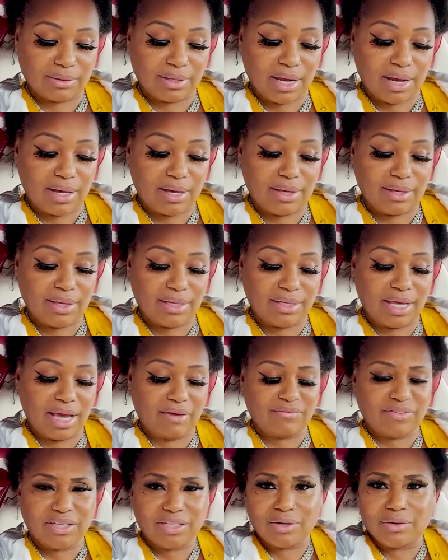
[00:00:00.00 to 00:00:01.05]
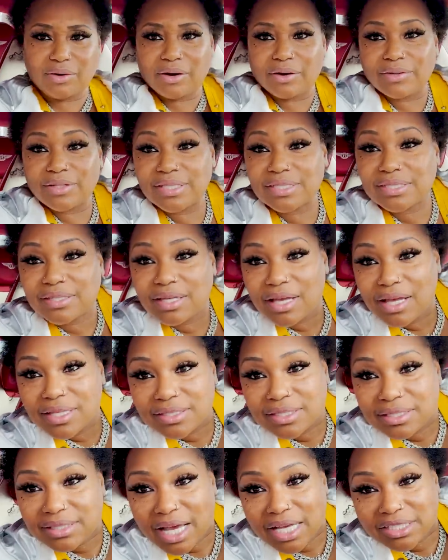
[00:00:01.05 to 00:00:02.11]
I video her this
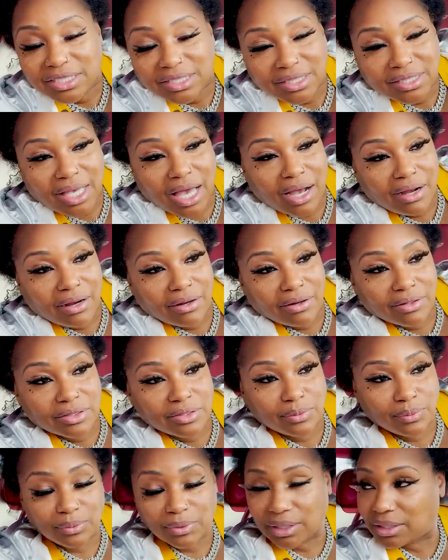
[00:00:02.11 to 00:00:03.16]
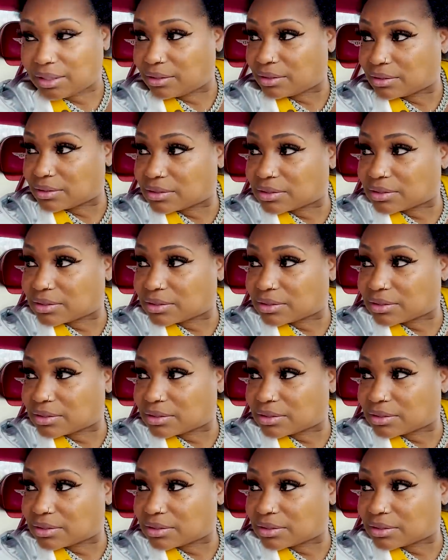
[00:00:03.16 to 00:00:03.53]
today. She just got hers retied